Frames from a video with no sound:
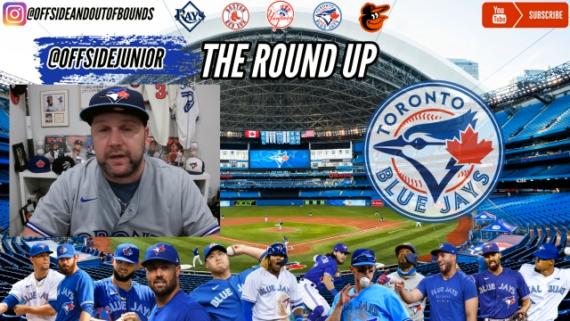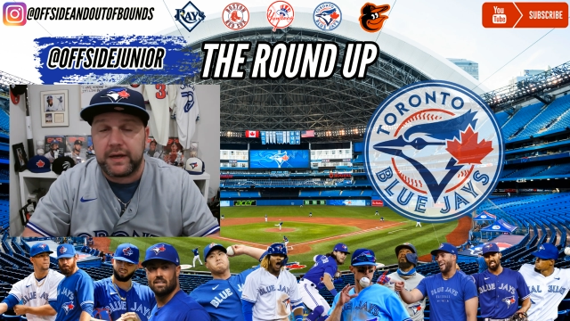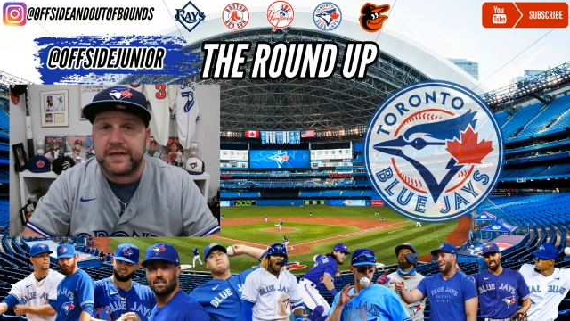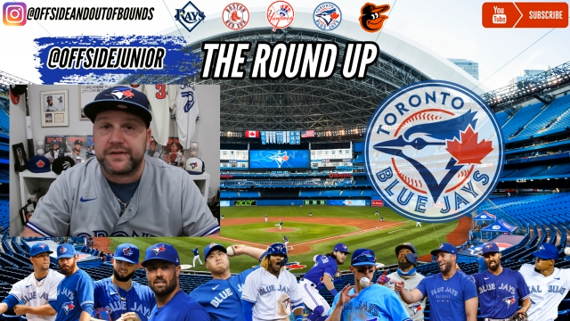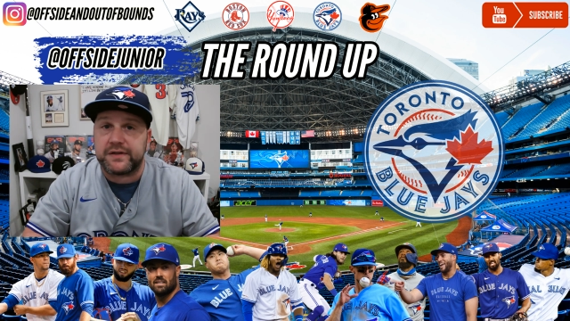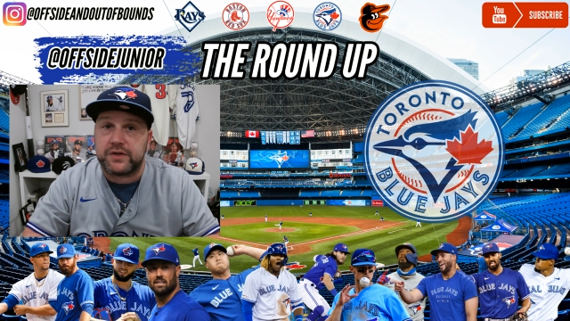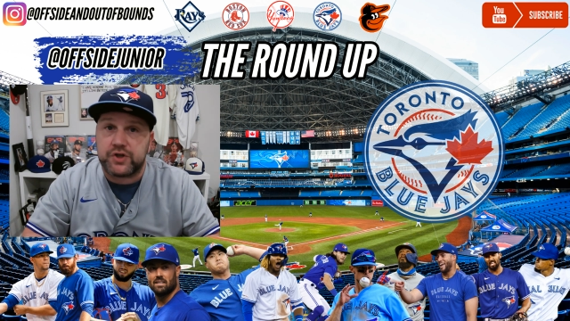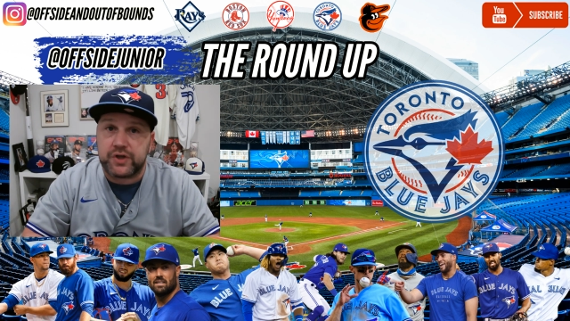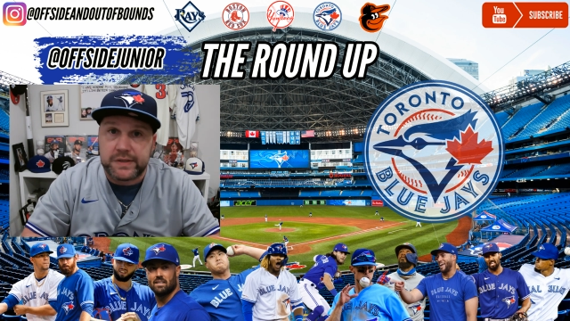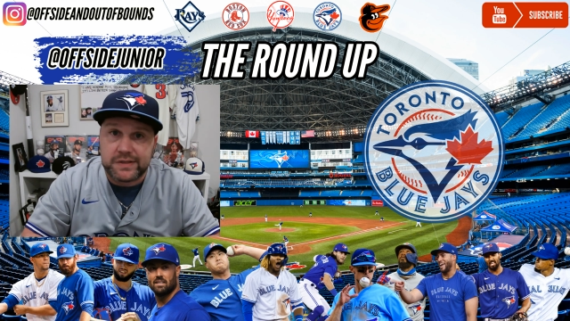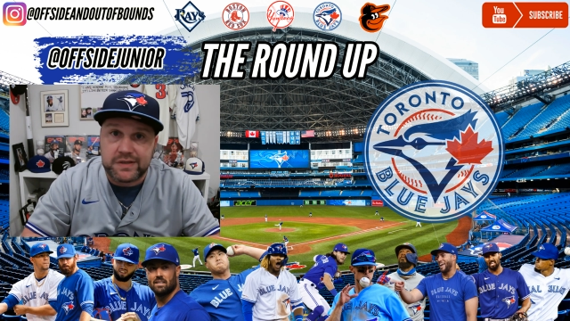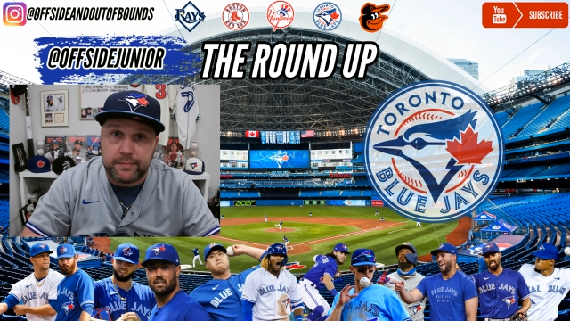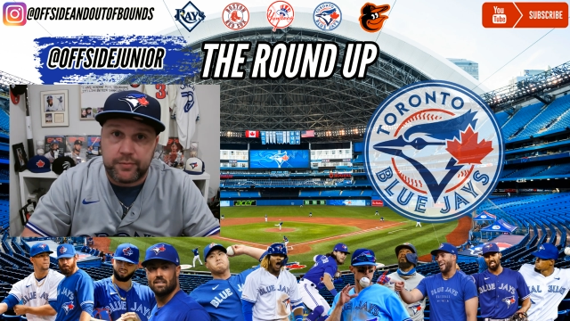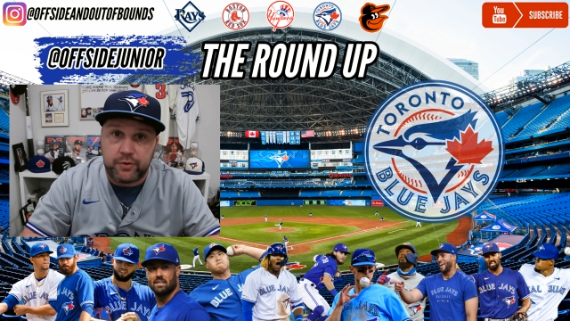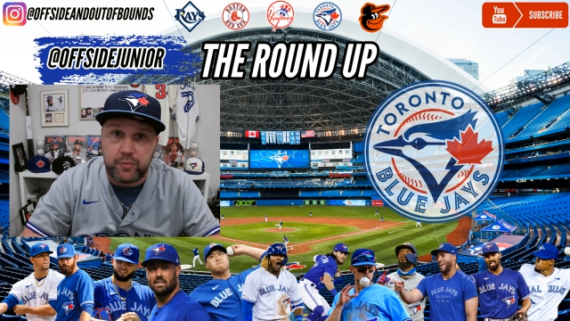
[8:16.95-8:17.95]
is it just
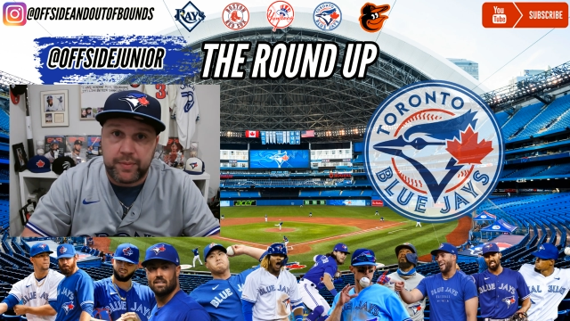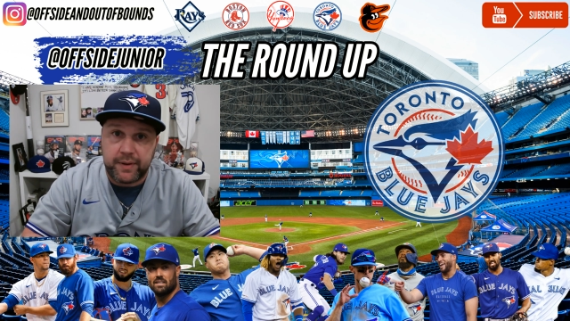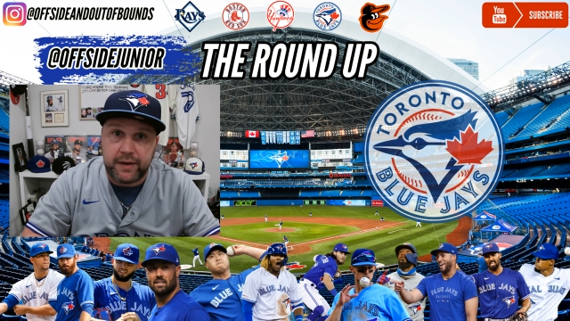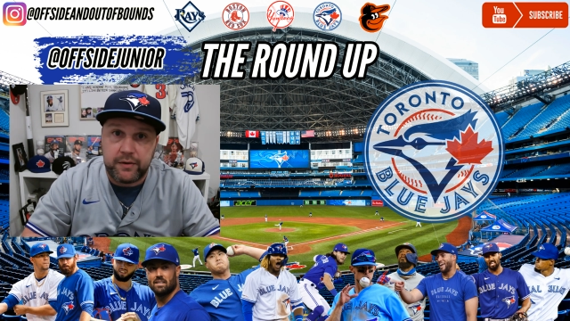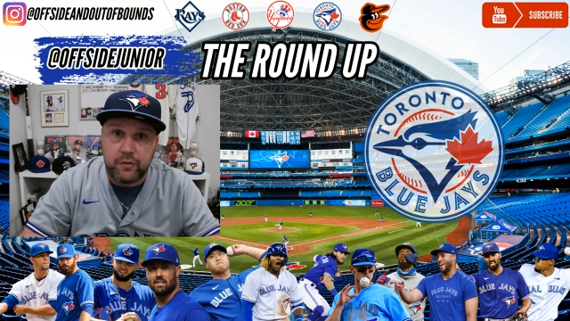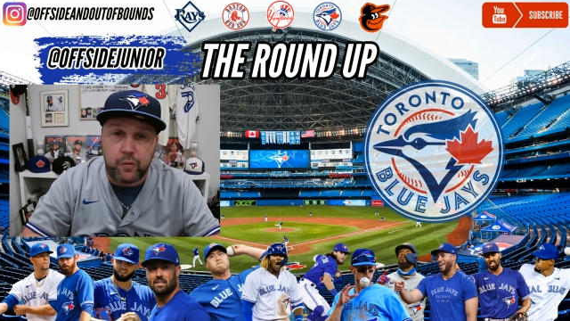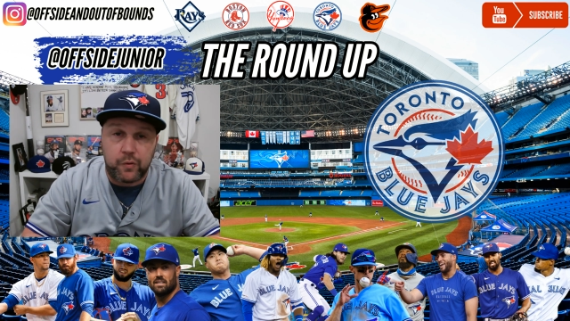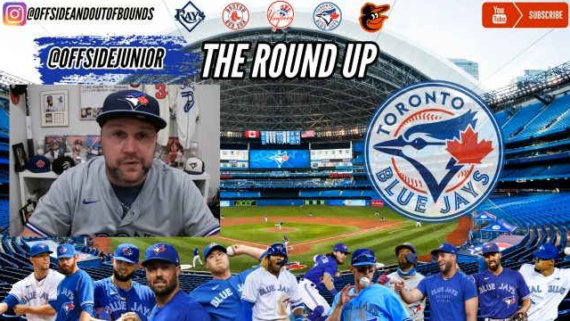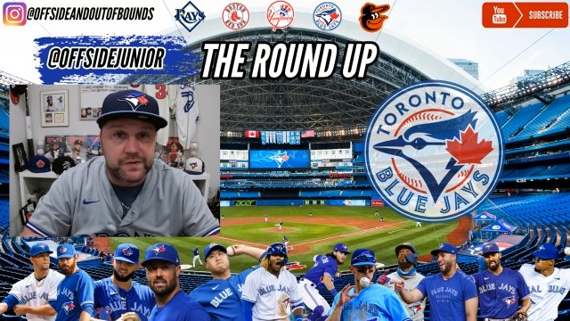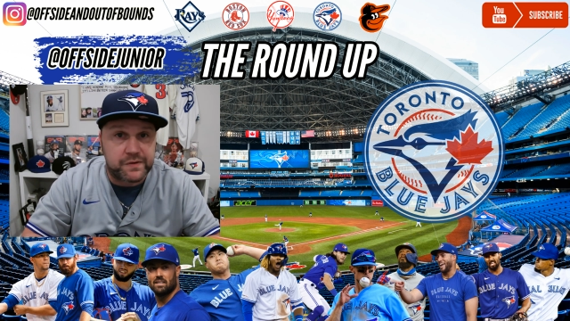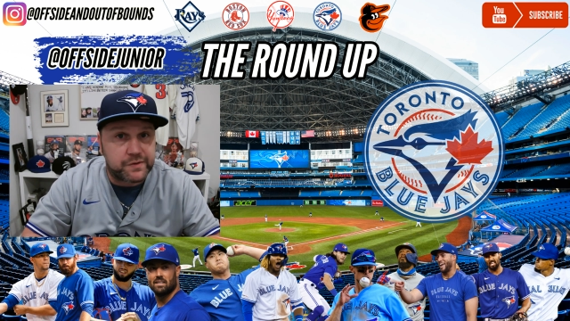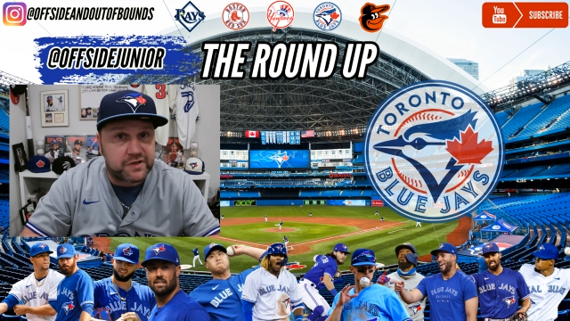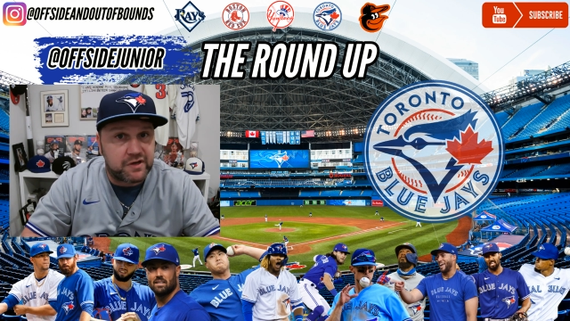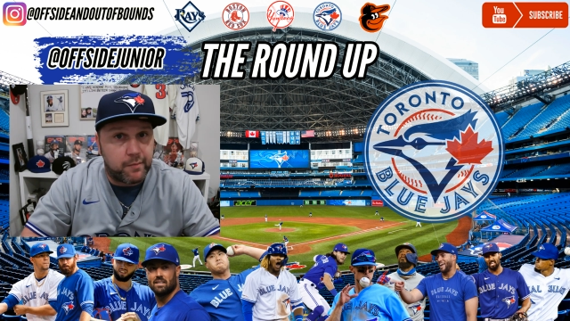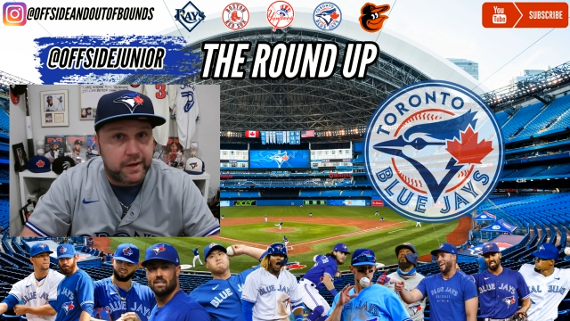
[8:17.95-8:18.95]
the bullpen, or is
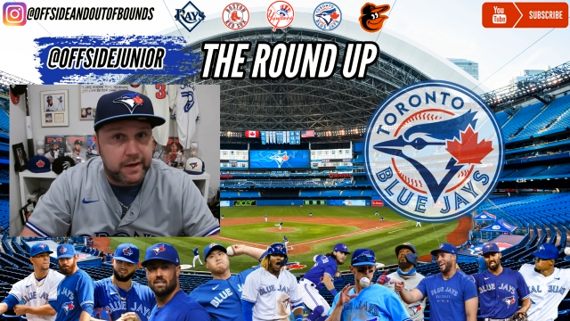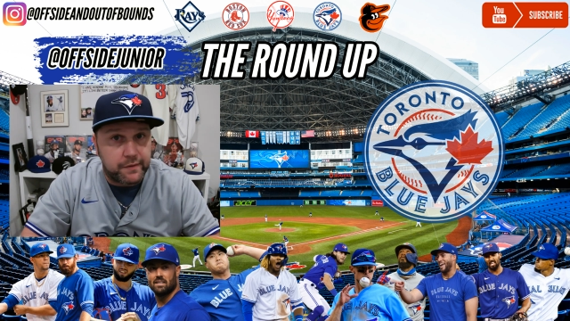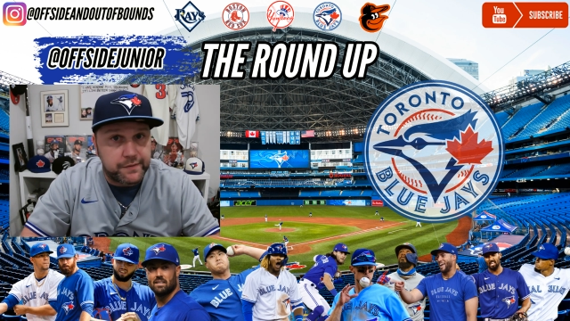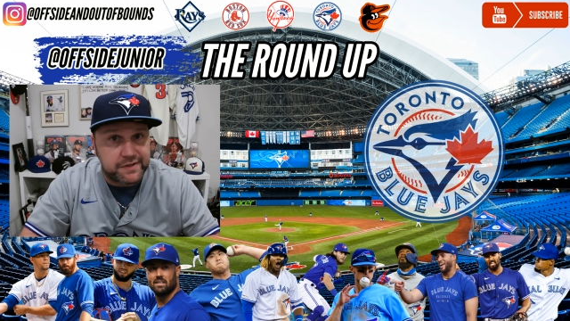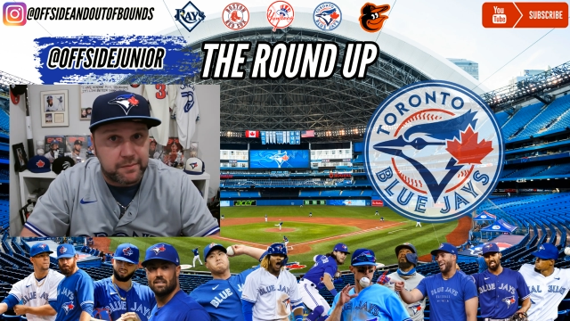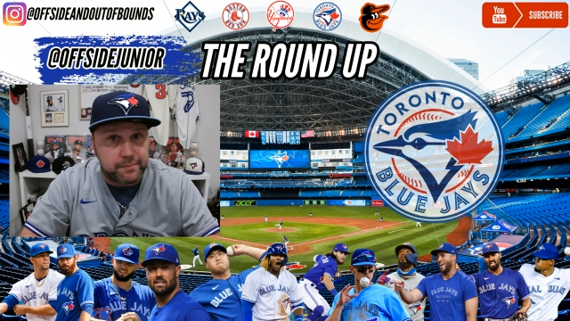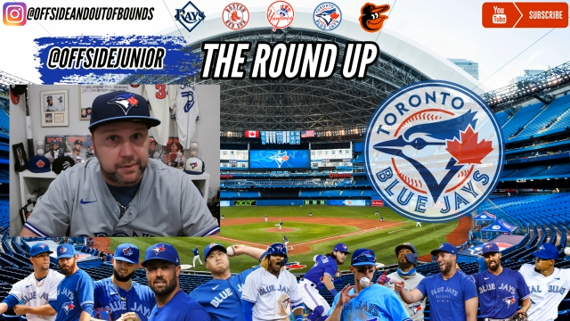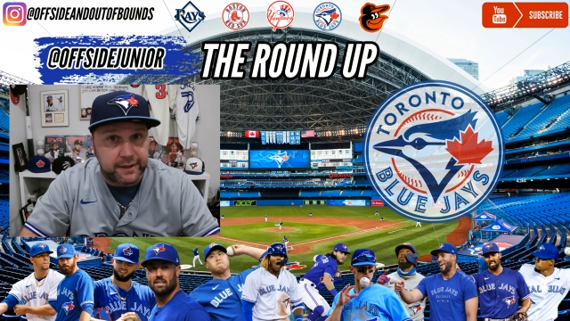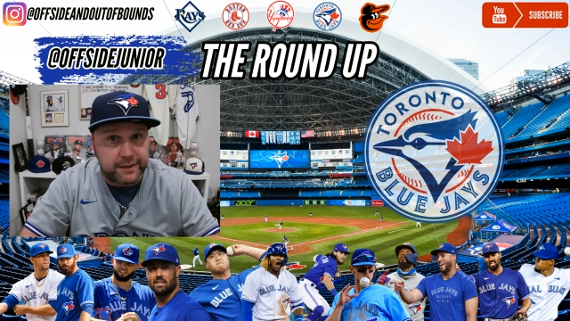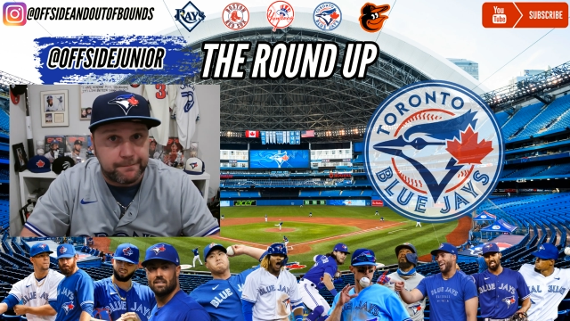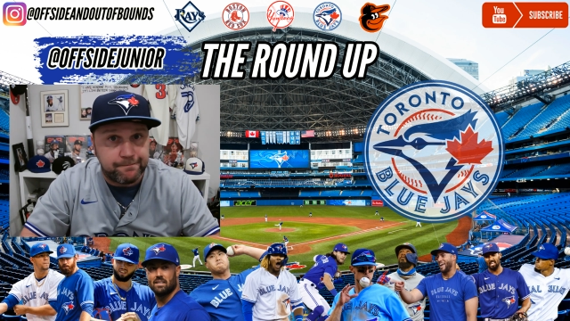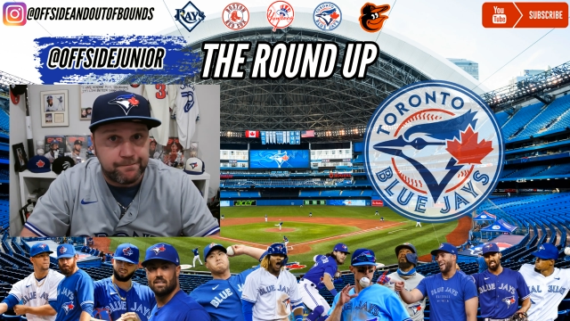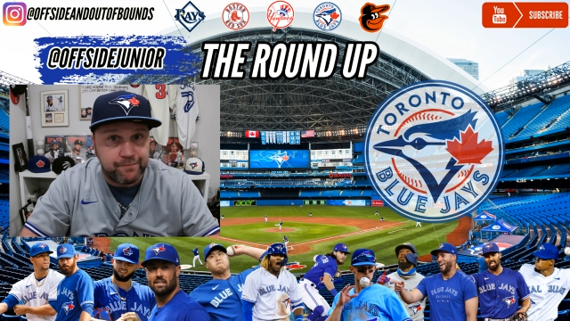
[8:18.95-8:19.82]
there someone else to blame?